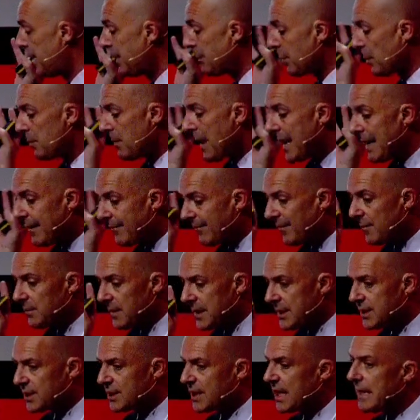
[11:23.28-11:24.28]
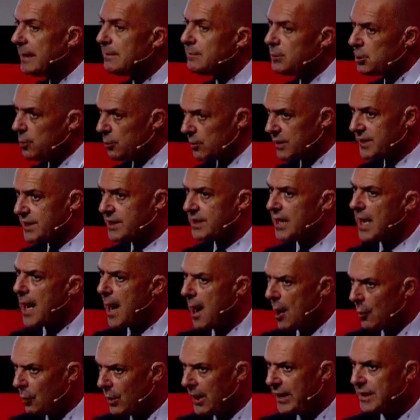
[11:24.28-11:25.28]
people make from these schemes, you can see
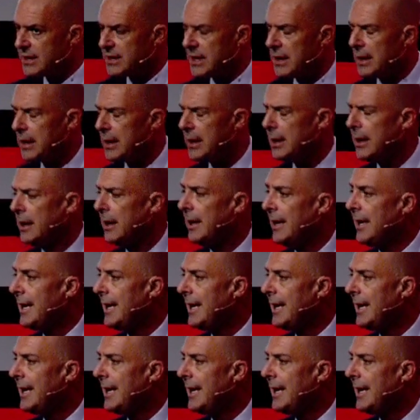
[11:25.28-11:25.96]
how easily